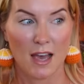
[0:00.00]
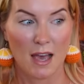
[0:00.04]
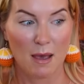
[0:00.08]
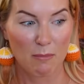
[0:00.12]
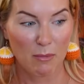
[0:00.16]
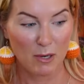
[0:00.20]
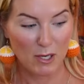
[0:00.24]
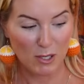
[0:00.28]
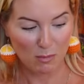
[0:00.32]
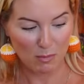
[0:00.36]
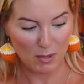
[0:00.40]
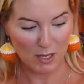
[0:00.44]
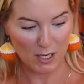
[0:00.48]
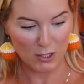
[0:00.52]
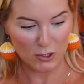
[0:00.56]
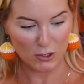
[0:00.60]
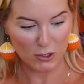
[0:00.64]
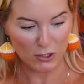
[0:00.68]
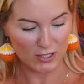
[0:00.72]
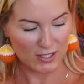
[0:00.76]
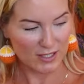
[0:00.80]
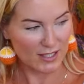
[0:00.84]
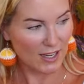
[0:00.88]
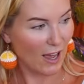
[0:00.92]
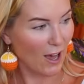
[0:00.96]
But you pinch
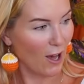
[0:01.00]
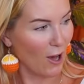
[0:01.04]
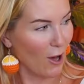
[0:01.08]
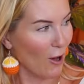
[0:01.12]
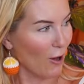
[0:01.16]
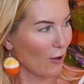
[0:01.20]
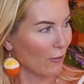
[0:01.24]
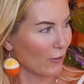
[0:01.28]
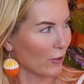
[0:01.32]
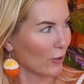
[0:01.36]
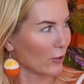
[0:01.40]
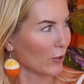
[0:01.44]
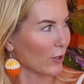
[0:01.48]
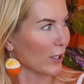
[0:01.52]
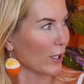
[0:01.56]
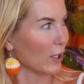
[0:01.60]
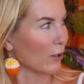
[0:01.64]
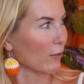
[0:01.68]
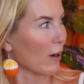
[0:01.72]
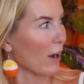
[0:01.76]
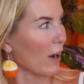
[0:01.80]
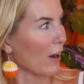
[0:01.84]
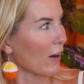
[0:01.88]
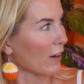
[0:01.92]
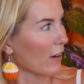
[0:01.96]
yourself, you're looking
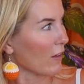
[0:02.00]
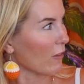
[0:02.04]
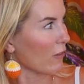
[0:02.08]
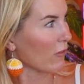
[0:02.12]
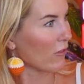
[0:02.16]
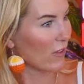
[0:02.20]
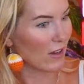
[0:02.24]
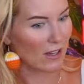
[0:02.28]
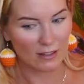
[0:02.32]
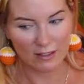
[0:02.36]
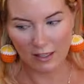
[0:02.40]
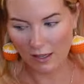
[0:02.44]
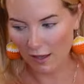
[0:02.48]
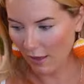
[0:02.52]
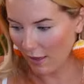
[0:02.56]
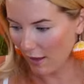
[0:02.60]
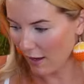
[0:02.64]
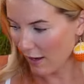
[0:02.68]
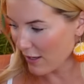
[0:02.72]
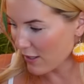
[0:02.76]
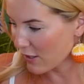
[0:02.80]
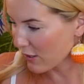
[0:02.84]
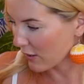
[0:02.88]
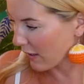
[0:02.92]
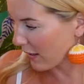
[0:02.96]
around and feeling
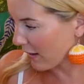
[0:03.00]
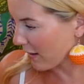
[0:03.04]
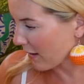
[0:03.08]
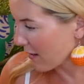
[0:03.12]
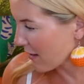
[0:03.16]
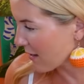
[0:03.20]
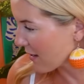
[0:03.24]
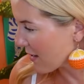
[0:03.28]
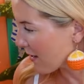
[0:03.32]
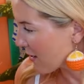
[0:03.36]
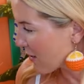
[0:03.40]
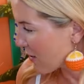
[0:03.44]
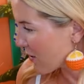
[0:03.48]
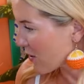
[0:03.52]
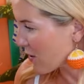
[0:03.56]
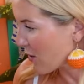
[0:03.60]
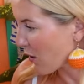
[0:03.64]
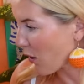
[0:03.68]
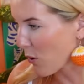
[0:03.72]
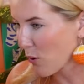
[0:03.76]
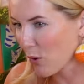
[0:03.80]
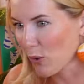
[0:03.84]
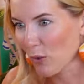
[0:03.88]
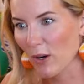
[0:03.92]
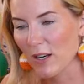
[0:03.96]
things. You're like, this is
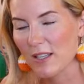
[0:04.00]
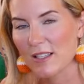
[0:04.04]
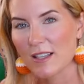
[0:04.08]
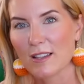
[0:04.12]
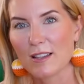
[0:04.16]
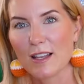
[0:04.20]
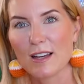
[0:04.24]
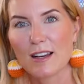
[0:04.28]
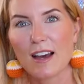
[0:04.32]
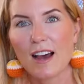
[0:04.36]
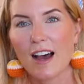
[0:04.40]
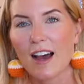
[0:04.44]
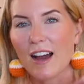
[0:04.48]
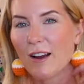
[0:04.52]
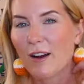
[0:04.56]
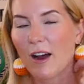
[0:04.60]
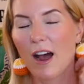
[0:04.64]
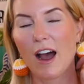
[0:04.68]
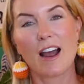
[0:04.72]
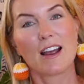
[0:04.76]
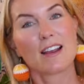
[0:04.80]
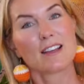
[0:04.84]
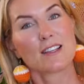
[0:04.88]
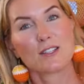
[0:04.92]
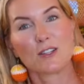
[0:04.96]
so crazy. And then
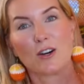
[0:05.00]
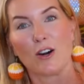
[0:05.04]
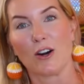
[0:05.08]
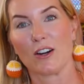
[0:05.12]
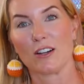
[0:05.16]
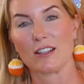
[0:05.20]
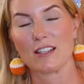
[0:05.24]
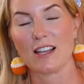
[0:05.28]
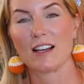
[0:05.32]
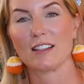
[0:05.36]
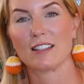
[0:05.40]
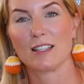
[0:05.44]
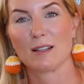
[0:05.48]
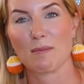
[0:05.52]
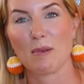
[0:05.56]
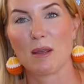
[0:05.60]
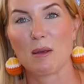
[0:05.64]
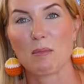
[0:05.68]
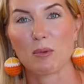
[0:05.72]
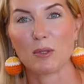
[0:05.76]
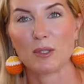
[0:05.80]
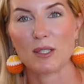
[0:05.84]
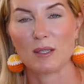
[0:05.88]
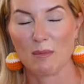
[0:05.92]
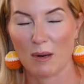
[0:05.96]
I start telling
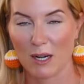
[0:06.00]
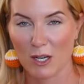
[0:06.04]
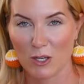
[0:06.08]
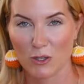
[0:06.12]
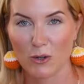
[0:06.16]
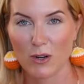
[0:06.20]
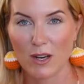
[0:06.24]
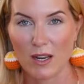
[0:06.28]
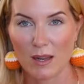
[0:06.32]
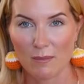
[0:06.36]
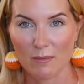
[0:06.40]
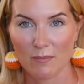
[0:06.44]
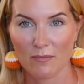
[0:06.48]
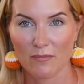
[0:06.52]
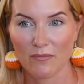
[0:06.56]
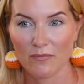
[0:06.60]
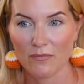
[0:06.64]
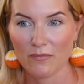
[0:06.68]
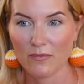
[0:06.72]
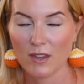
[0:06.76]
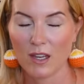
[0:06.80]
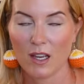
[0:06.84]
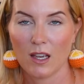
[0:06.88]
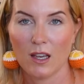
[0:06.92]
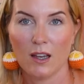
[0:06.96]
people in my dream,
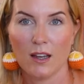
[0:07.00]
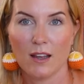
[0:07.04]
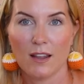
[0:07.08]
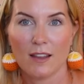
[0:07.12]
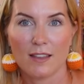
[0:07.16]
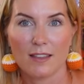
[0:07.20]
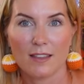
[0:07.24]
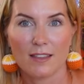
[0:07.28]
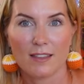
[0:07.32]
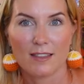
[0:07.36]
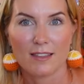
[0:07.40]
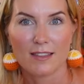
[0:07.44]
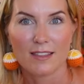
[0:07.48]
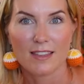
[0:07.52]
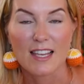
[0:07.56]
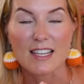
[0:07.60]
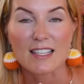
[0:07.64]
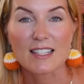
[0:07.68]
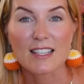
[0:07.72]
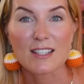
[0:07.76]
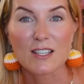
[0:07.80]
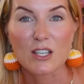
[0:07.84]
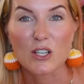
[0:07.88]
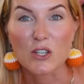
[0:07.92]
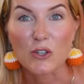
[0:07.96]

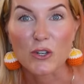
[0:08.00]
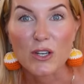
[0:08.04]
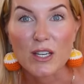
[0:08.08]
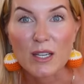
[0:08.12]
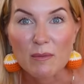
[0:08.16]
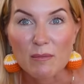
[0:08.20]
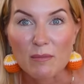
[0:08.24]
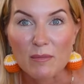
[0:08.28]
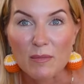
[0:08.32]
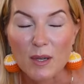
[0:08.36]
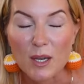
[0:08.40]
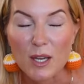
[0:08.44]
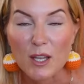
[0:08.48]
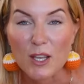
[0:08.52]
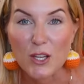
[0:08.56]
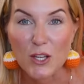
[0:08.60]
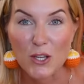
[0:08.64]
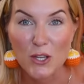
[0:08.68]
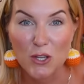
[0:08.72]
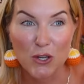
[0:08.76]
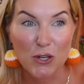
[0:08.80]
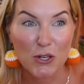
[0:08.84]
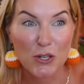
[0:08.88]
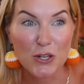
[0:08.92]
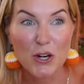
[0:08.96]
this is a dream.
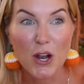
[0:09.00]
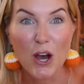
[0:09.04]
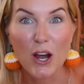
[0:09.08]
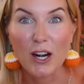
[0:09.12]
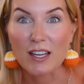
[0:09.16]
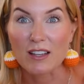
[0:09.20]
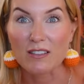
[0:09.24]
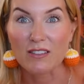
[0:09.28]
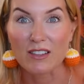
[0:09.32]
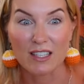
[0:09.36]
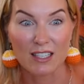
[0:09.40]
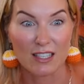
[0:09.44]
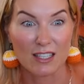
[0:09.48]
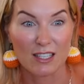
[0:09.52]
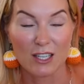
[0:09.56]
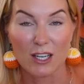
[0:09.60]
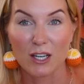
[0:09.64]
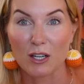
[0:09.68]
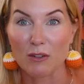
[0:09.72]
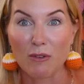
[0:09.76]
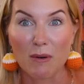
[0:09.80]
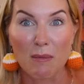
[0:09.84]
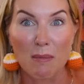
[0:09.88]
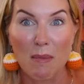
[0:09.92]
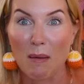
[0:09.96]
You're not even going
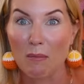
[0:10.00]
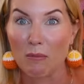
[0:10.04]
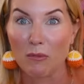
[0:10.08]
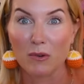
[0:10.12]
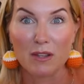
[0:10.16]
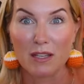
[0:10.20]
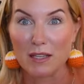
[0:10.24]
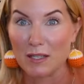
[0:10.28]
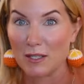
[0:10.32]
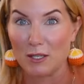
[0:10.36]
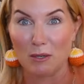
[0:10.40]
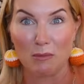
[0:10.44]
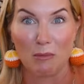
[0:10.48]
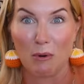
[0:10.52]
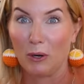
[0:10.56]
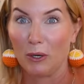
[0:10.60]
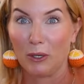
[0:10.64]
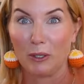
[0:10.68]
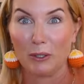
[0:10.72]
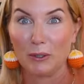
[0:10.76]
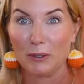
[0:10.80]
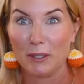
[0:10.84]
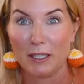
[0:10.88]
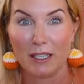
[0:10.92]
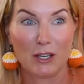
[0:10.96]
to remember this
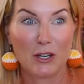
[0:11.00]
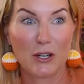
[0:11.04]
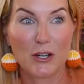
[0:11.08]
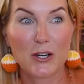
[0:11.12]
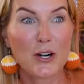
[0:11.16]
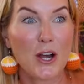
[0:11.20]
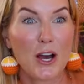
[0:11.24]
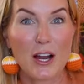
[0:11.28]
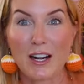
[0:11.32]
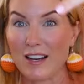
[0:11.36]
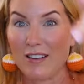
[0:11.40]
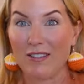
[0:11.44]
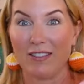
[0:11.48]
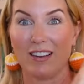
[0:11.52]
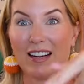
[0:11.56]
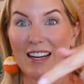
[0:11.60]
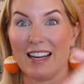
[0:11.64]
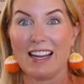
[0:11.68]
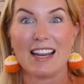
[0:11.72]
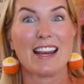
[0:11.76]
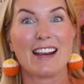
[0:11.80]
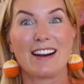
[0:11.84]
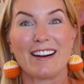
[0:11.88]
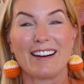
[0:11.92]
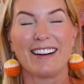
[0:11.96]
tomorrow. Like, you're not even
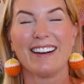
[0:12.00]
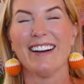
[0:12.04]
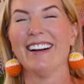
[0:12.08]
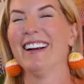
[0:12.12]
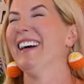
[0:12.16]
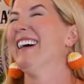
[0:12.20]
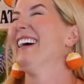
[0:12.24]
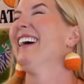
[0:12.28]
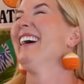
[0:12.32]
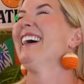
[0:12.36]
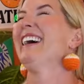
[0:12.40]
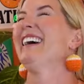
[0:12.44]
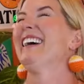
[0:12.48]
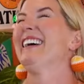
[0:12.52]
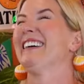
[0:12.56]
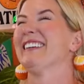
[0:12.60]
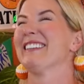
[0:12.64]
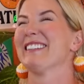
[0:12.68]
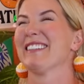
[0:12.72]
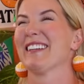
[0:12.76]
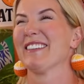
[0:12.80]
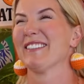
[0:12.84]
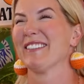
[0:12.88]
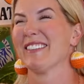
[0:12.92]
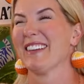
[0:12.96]
here.
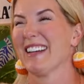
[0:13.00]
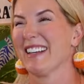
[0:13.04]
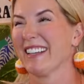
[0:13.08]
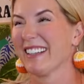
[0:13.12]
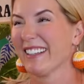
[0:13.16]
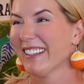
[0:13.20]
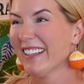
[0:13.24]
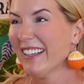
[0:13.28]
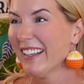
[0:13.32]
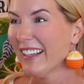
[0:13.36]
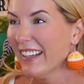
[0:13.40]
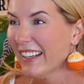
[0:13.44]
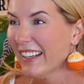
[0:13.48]
As I'm like,